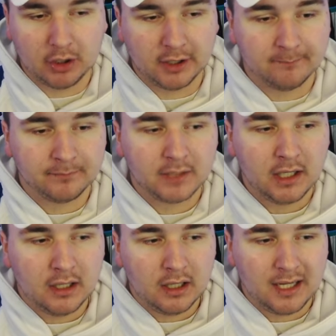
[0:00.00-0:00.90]
And
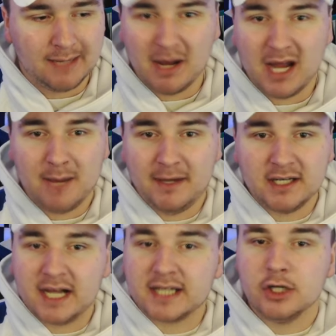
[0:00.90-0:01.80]
in my opinion,
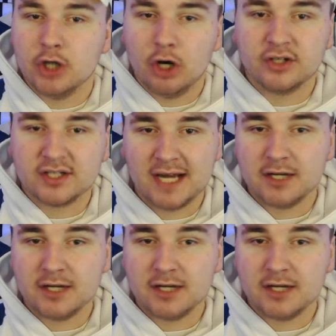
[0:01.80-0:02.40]
I cannot understand